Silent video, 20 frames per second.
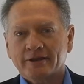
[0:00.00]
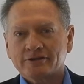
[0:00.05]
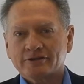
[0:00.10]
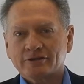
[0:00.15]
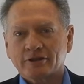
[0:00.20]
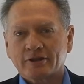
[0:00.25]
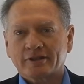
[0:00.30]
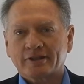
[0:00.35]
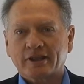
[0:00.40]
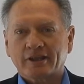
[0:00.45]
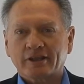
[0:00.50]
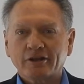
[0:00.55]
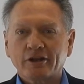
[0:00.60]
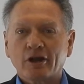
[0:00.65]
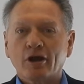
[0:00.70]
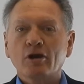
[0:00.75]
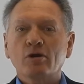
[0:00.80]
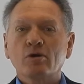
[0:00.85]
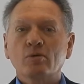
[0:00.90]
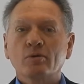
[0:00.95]
so that they can
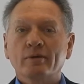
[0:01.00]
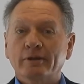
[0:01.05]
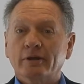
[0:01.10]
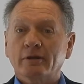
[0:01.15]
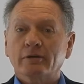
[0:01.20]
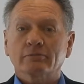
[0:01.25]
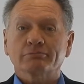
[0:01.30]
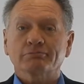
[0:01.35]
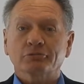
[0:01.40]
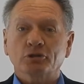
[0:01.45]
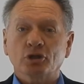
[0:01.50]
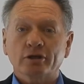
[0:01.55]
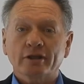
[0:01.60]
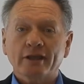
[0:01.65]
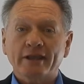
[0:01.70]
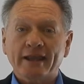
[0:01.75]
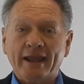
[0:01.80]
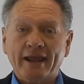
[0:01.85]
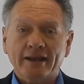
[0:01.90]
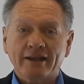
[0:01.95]
know when they're
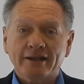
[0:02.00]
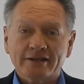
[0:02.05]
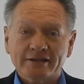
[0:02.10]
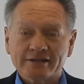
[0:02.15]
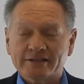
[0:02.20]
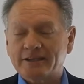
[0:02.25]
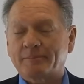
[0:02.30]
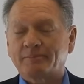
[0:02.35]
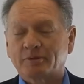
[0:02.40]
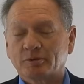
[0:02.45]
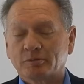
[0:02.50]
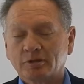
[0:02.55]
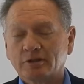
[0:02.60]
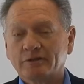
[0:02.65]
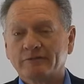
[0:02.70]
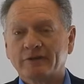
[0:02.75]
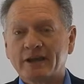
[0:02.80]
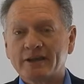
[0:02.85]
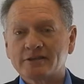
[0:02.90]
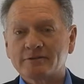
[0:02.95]
looking at an acceptable
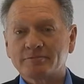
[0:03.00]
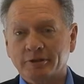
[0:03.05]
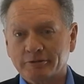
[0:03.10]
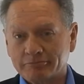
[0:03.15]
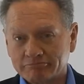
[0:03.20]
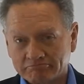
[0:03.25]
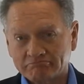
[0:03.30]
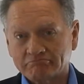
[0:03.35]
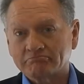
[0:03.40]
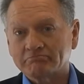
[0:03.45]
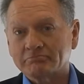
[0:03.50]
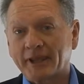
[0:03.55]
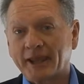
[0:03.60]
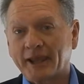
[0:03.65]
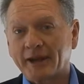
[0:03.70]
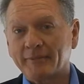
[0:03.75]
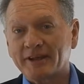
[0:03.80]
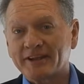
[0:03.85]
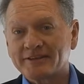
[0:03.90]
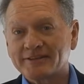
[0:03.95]
investment.
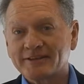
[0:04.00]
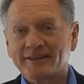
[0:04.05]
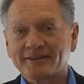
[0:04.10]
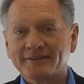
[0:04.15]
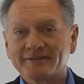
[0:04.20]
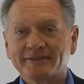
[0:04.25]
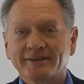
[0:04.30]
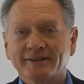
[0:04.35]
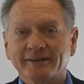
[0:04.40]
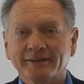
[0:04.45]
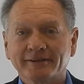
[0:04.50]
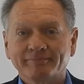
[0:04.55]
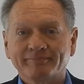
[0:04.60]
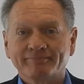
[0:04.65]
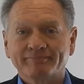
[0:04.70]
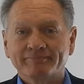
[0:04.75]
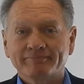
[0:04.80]
Kind of makes sense, doesn't it?